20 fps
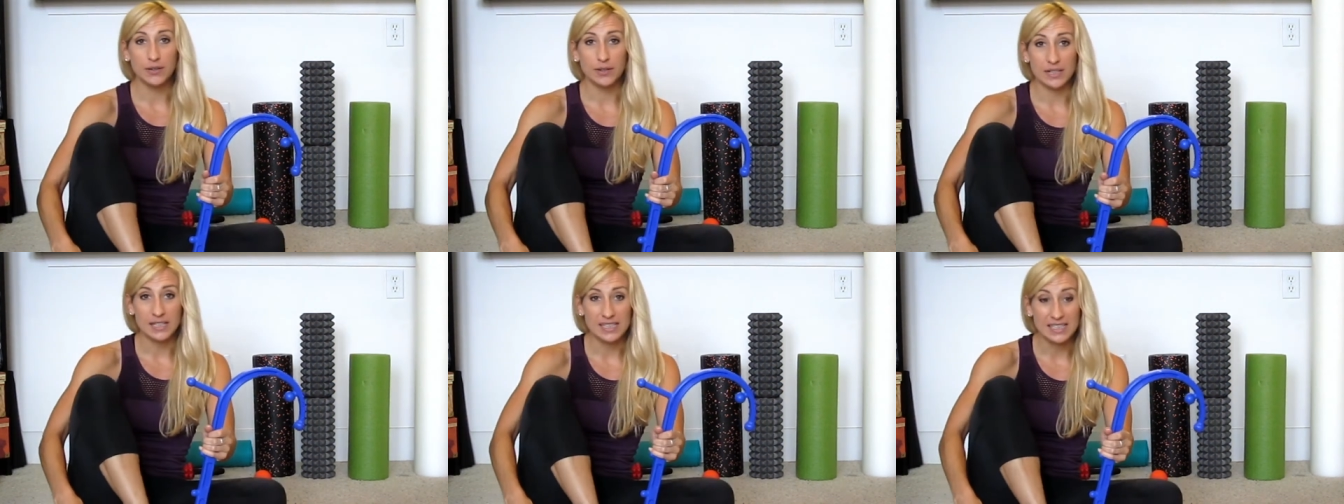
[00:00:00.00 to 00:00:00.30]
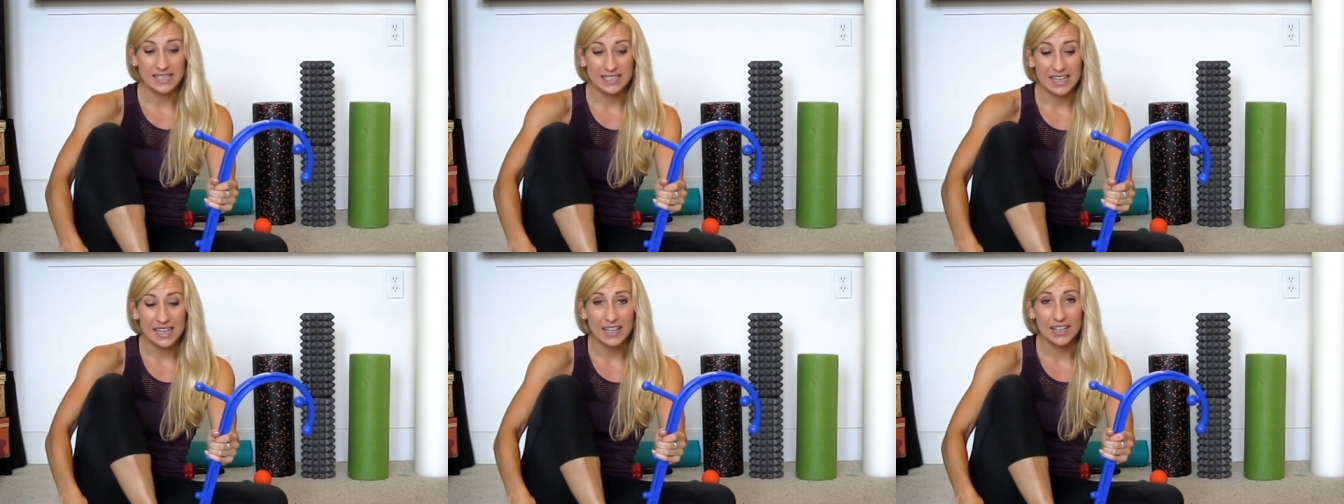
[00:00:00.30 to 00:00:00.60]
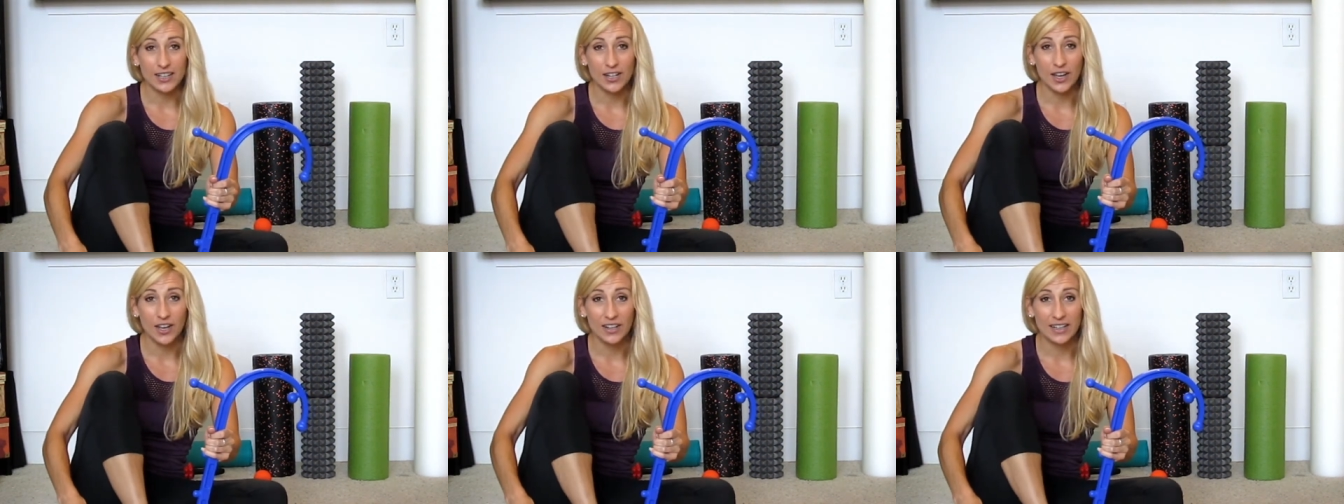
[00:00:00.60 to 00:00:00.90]
You can
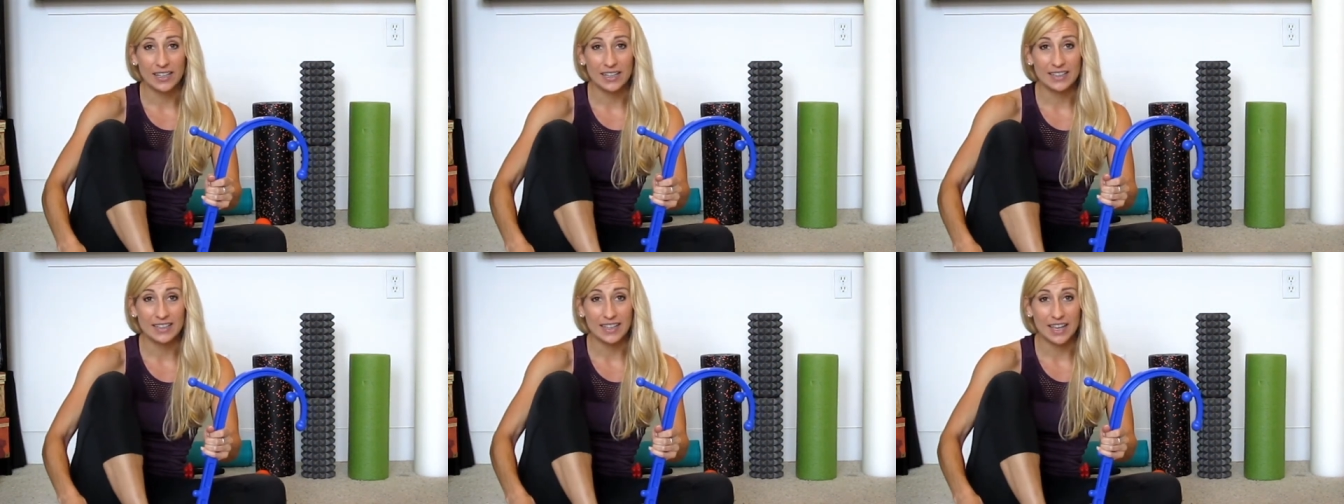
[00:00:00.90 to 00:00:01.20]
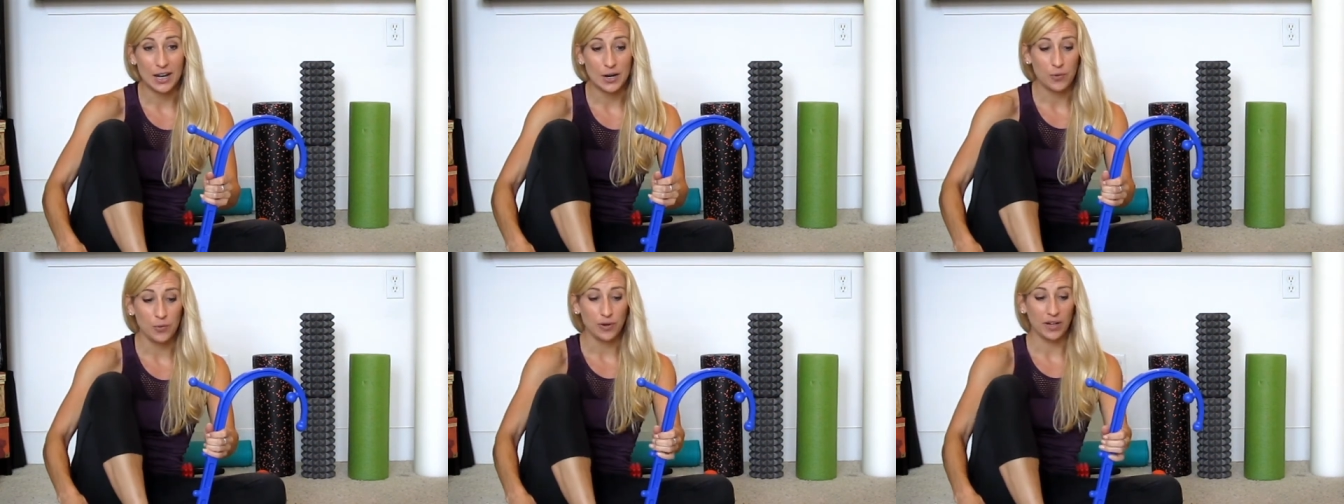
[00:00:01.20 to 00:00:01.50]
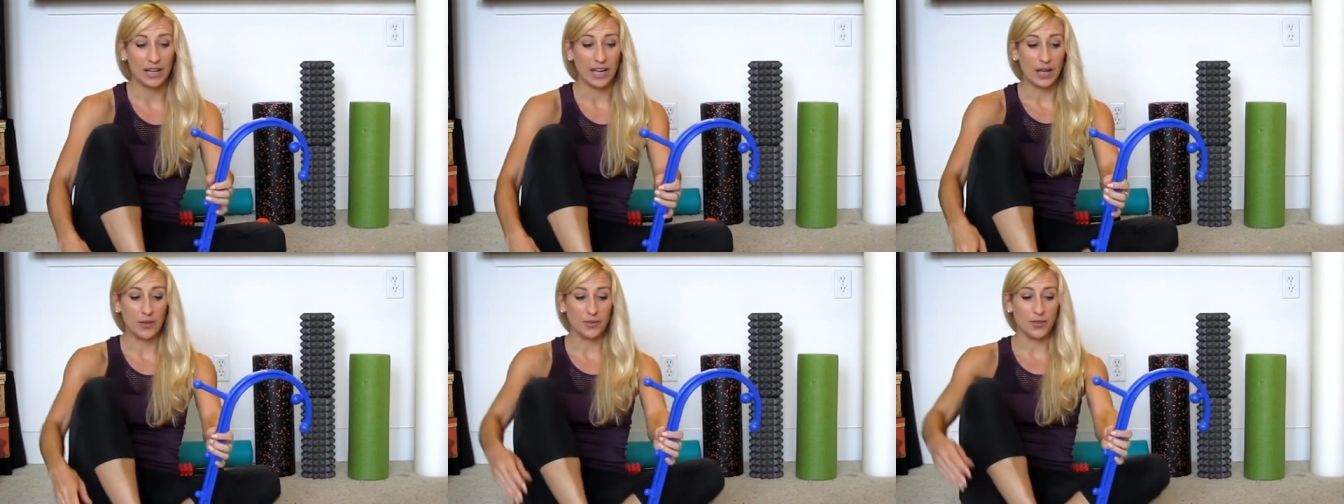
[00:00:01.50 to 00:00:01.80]
stand on it and kind of
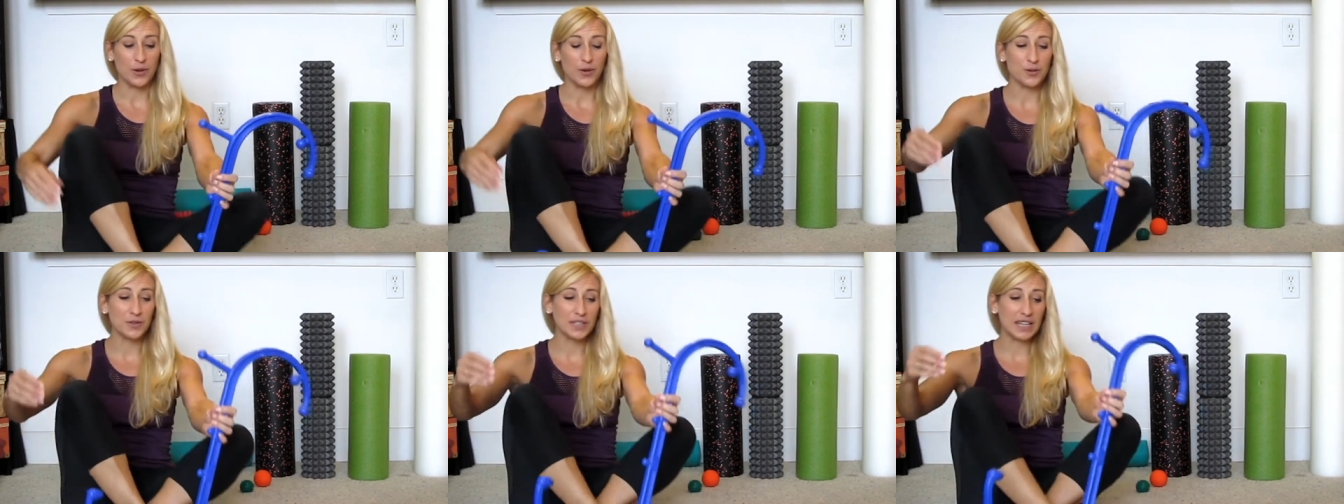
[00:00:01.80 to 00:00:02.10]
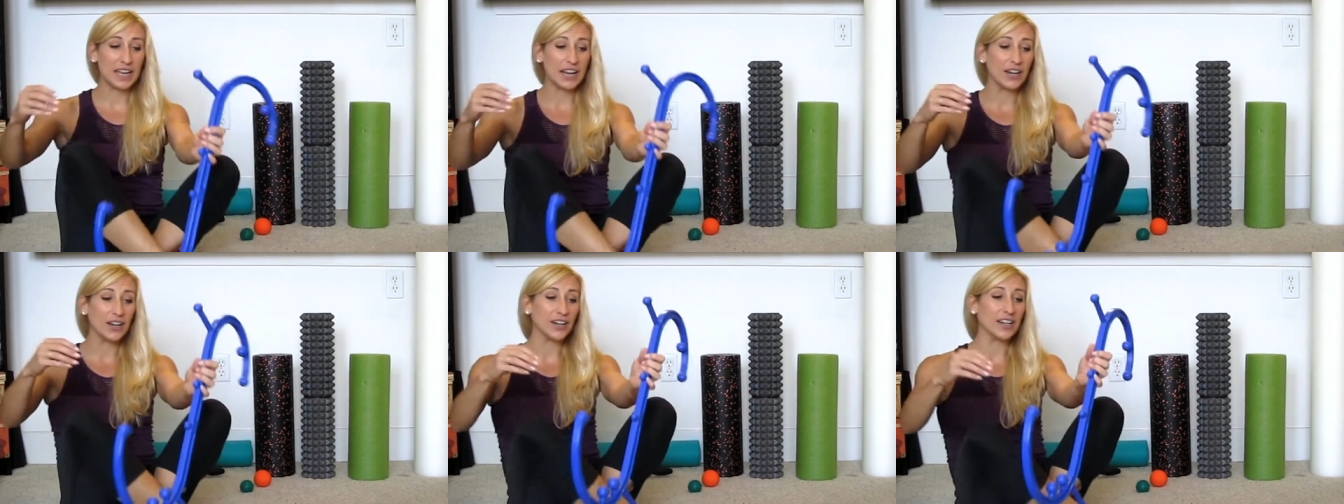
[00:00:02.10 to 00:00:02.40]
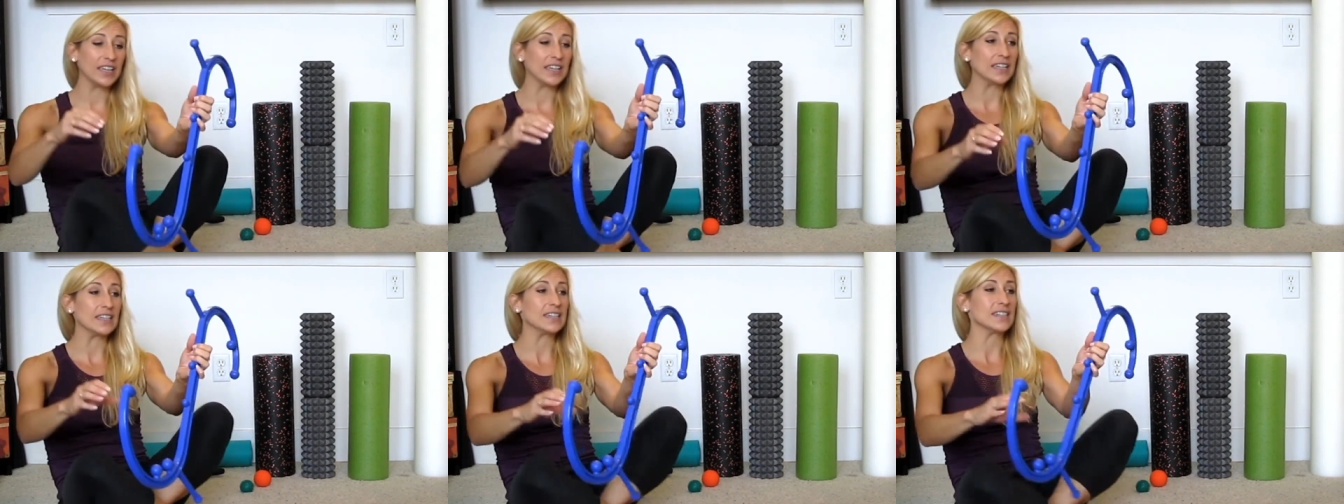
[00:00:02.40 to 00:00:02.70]
work out those
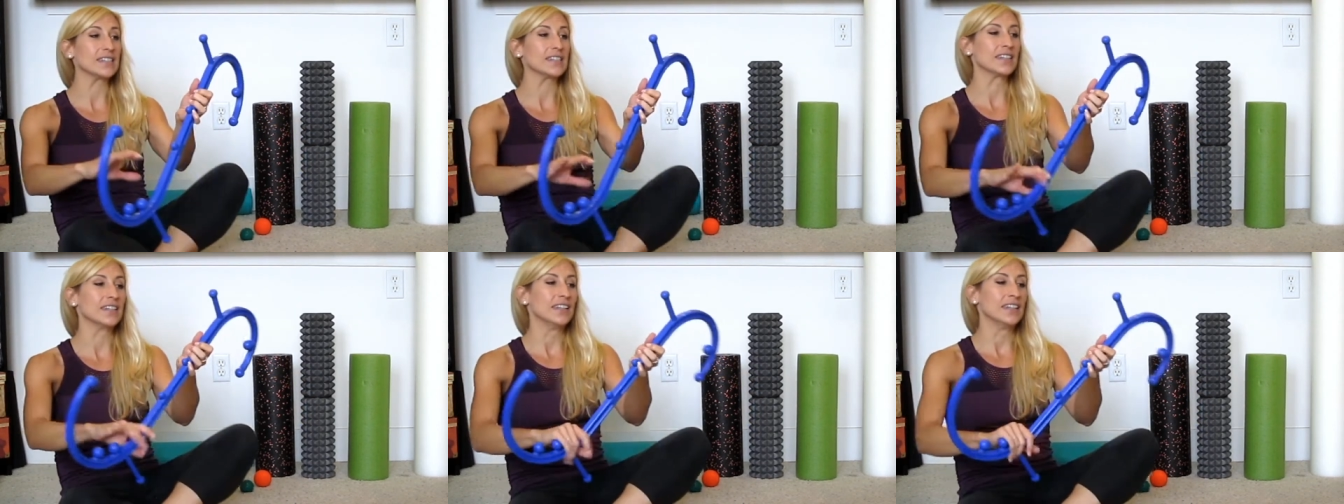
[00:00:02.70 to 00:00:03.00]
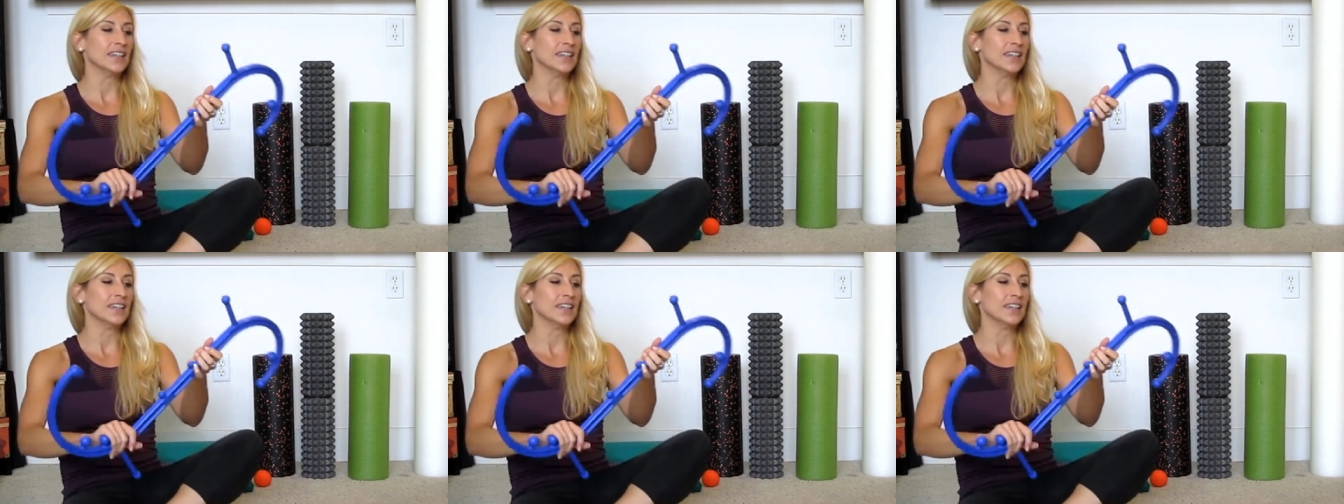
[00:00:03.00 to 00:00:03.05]
areas.